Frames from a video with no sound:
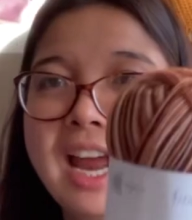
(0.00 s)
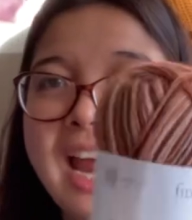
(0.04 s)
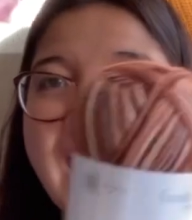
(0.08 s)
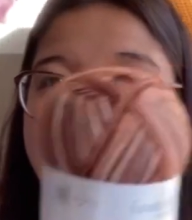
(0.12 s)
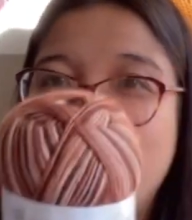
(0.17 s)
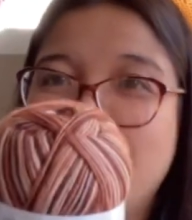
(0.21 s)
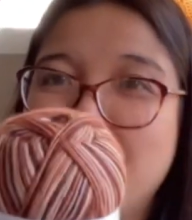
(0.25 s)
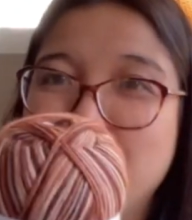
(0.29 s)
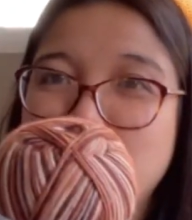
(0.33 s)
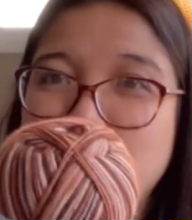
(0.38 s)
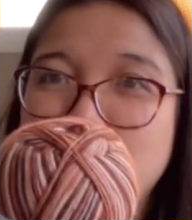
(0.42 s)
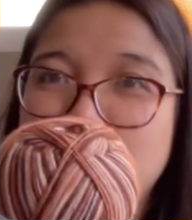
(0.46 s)

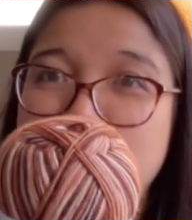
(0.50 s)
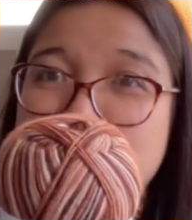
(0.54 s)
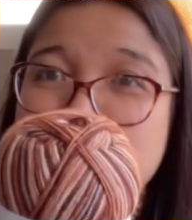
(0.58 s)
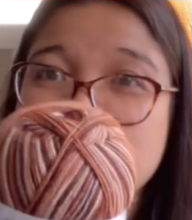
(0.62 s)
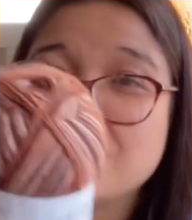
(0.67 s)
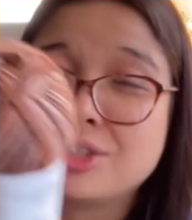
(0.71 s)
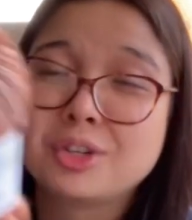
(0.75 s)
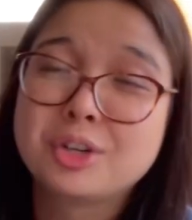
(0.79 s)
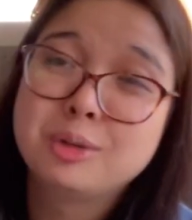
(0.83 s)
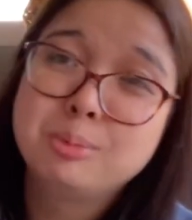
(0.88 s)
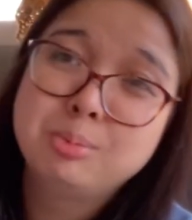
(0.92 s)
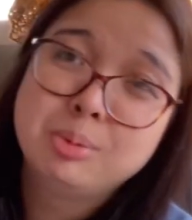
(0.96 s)
And then put on
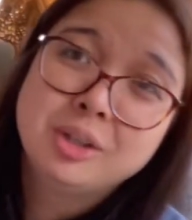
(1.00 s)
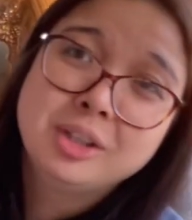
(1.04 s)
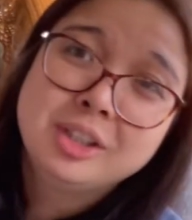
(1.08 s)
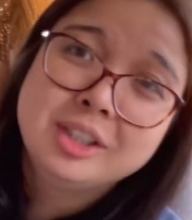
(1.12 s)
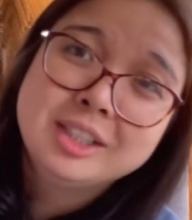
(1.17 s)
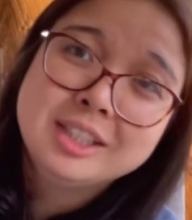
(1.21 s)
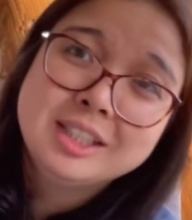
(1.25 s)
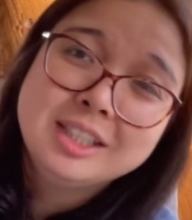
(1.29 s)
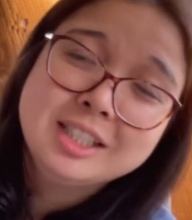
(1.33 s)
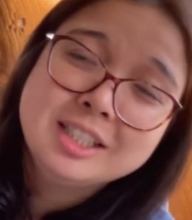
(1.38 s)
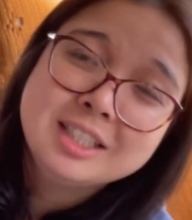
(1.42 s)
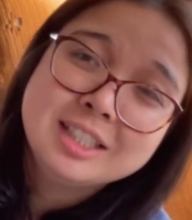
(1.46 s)
sock
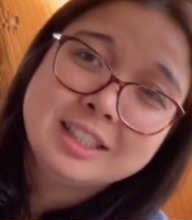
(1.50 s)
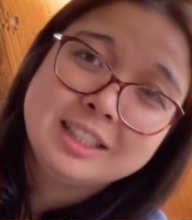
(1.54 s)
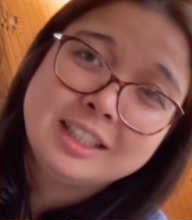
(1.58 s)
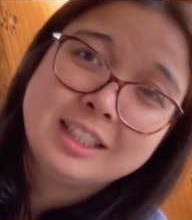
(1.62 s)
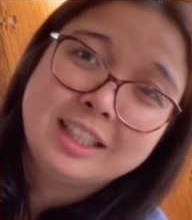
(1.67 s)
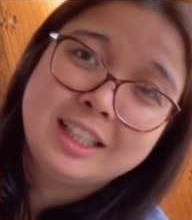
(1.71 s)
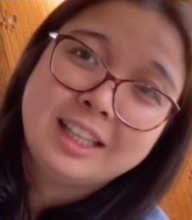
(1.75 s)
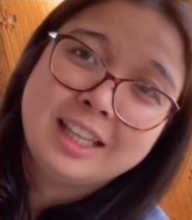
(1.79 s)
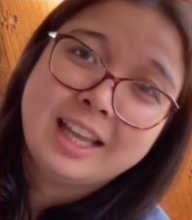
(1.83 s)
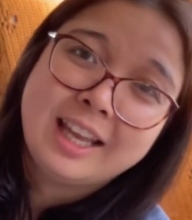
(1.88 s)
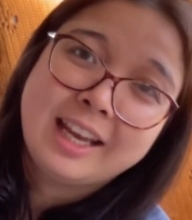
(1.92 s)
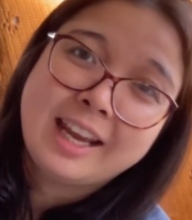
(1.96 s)
blockers and
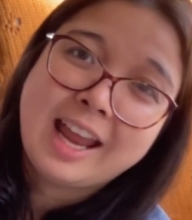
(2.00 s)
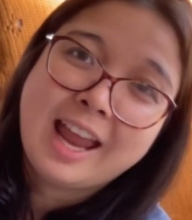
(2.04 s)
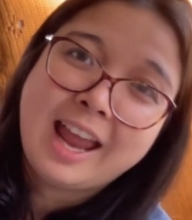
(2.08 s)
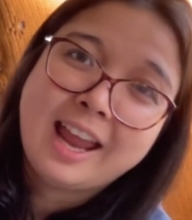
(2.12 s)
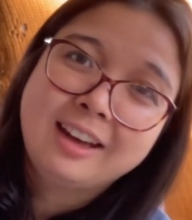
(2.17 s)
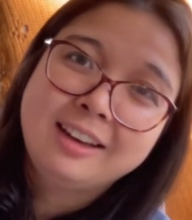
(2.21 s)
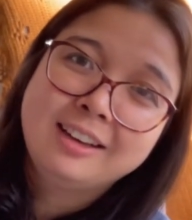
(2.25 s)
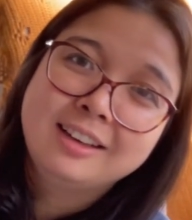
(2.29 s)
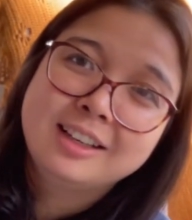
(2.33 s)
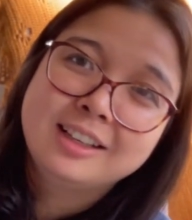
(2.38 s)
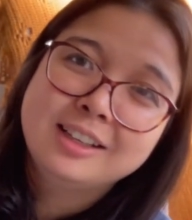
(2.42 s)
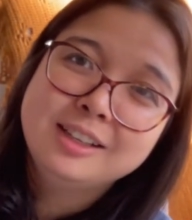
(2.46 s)
then like
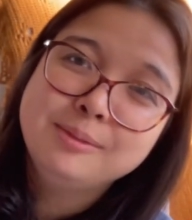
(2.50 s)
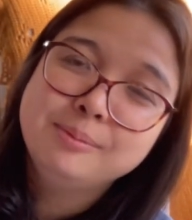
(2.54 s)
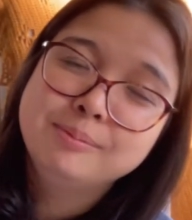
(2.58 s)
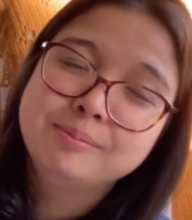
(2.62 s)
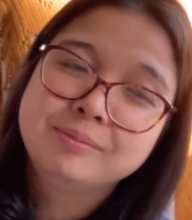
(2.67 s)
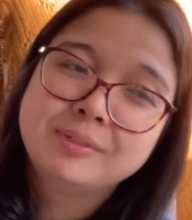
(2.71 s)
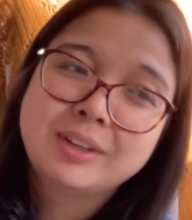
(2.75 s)
hang it up.